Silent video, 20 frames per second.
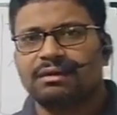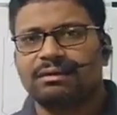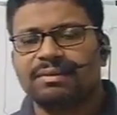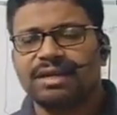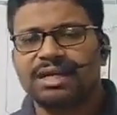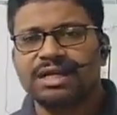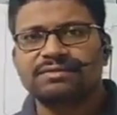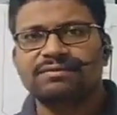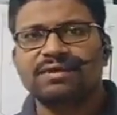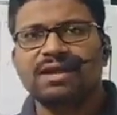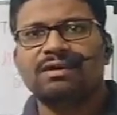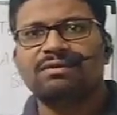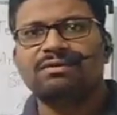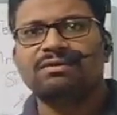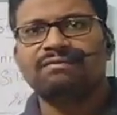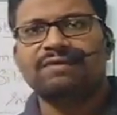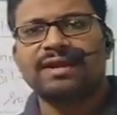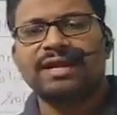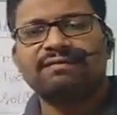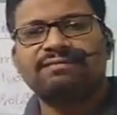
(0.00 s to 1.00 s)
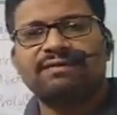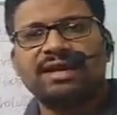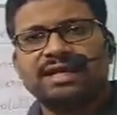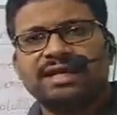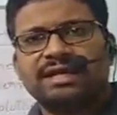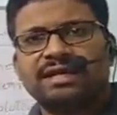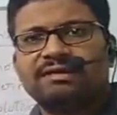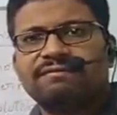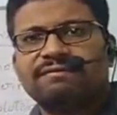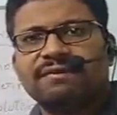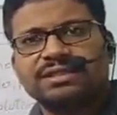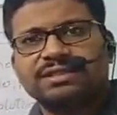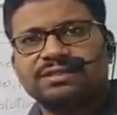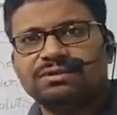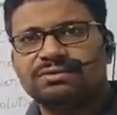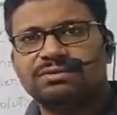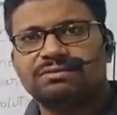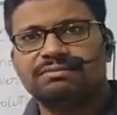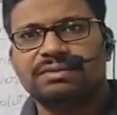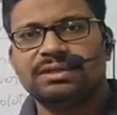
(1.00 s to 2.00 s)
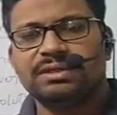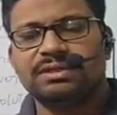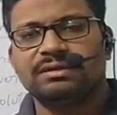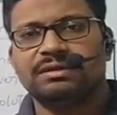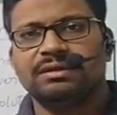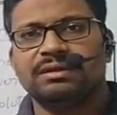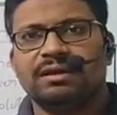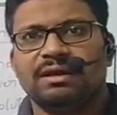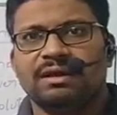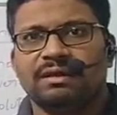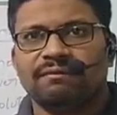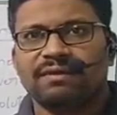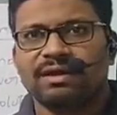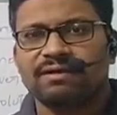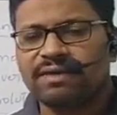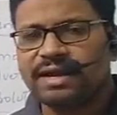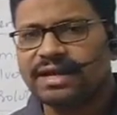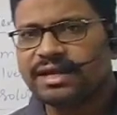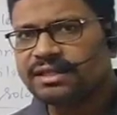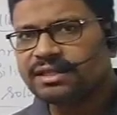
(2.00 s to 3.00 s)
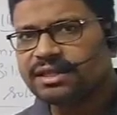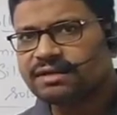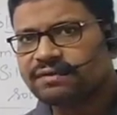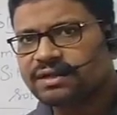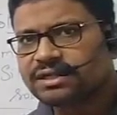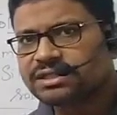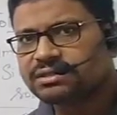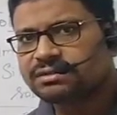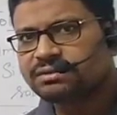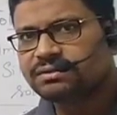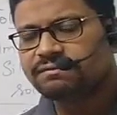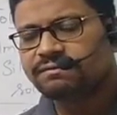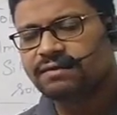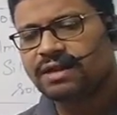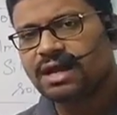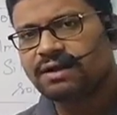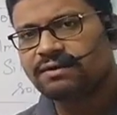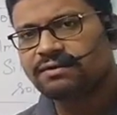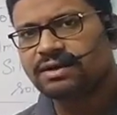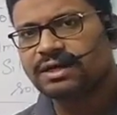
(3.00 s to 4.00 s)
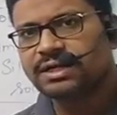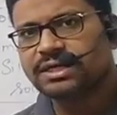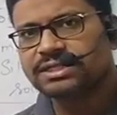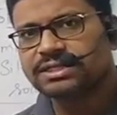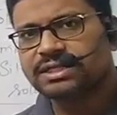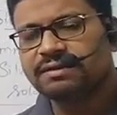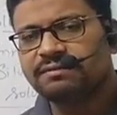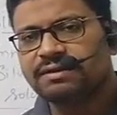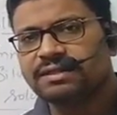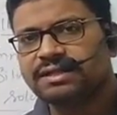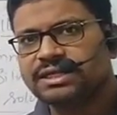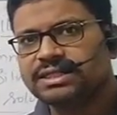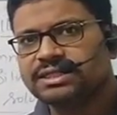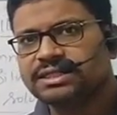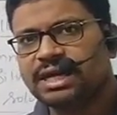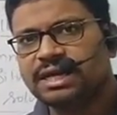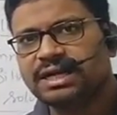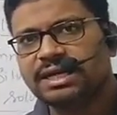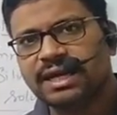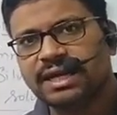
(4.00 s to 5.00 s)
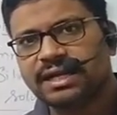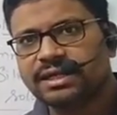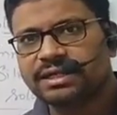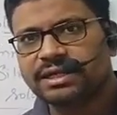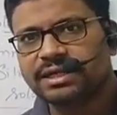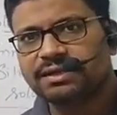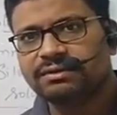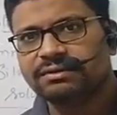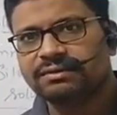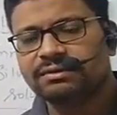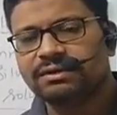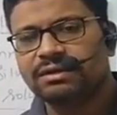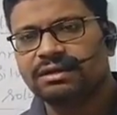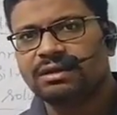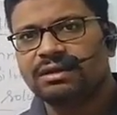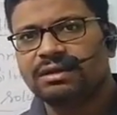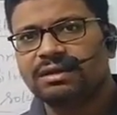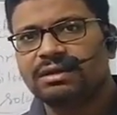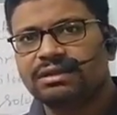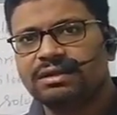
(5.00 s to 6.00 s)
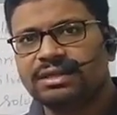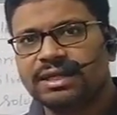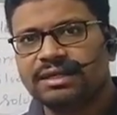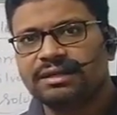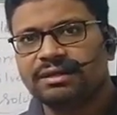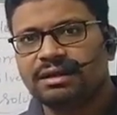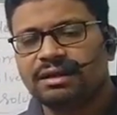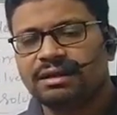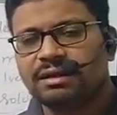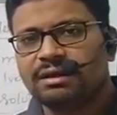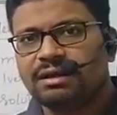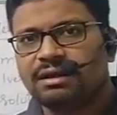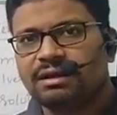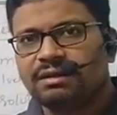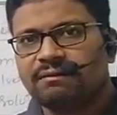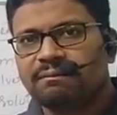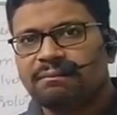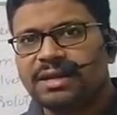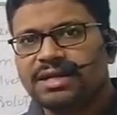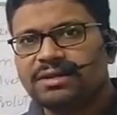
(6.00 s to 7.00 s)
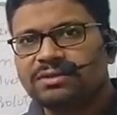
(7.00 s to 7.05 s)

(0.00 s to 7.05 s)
Because we have to find finally functional group. For finding the functional group, we have to understand whether it is aldehyde or ketone. Then, by